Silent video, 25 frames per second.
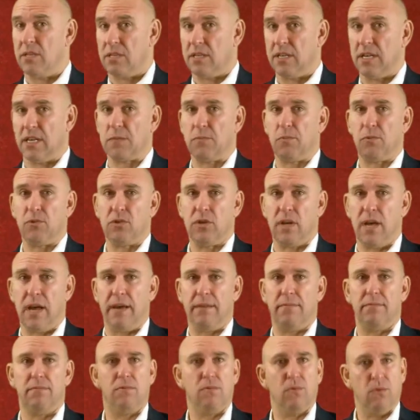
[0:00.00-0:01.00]
the
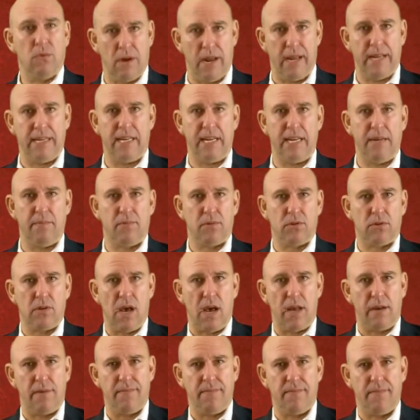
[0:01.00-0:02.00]
6%, or
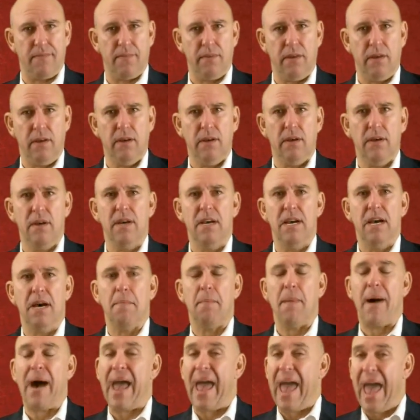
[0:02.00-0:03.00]
18%.
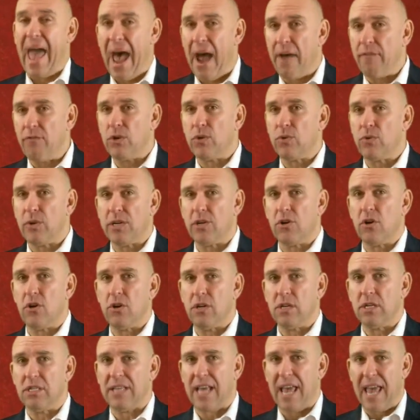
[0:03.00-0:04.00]
My average
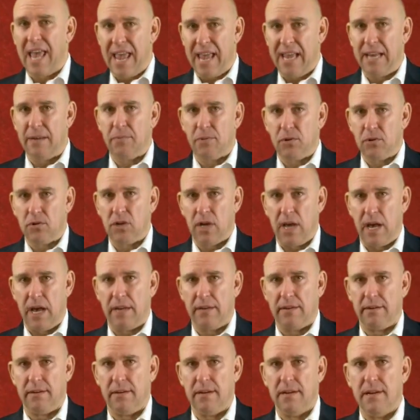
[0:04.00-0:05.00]
return is
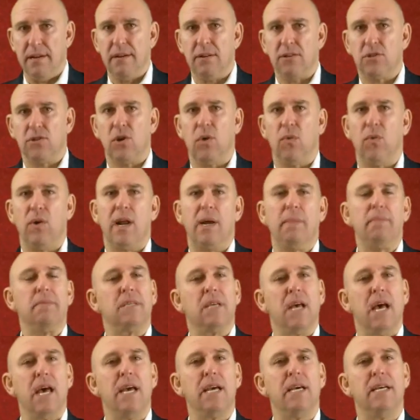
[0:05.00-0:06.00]
8%, so what I'm
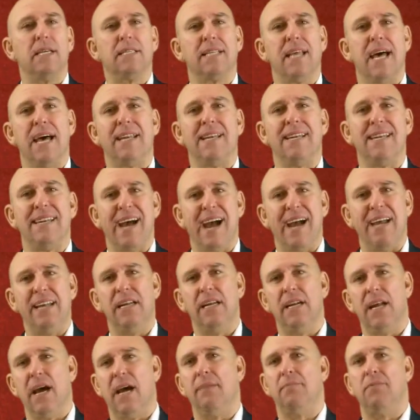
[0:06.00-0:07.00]
saying is that
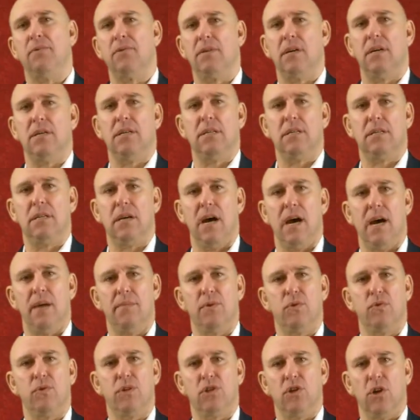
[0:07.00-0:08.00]
99% of the time,
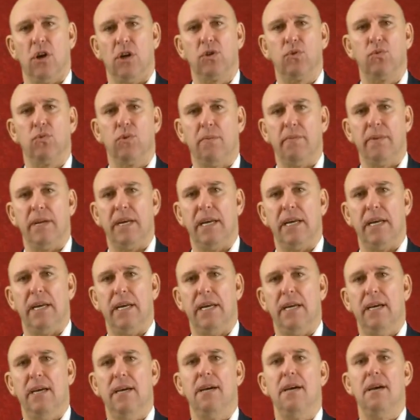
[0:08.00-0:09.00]
the results will
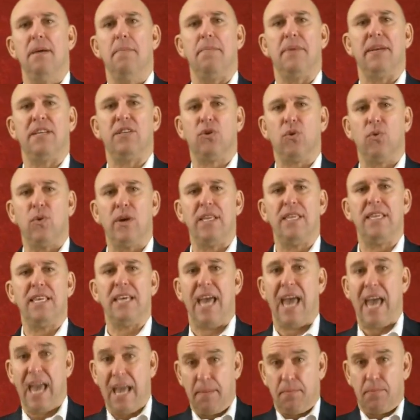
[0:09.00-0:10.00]
be between
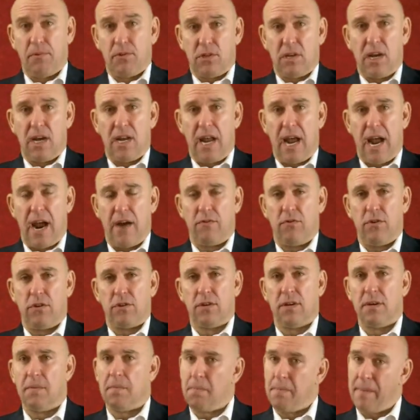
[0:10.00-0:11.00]
the 8%
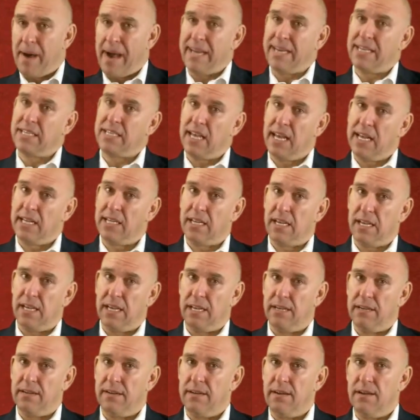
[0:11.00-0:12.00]
average minus
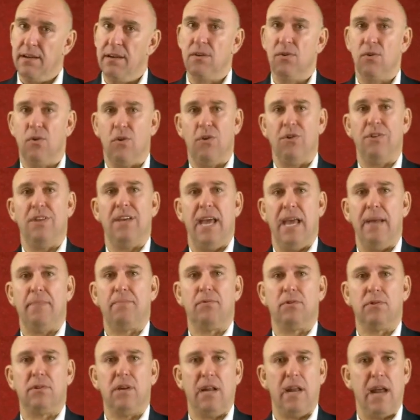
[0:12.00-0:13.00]
18, or the
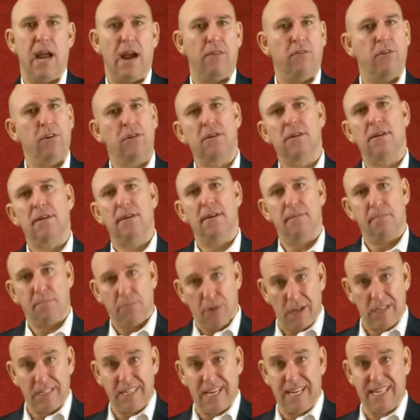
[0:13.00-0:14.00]
8% average
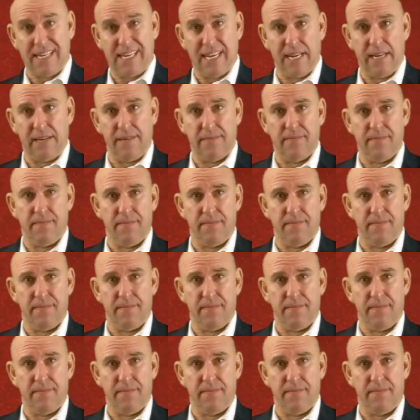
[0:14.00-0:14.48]
plus 18.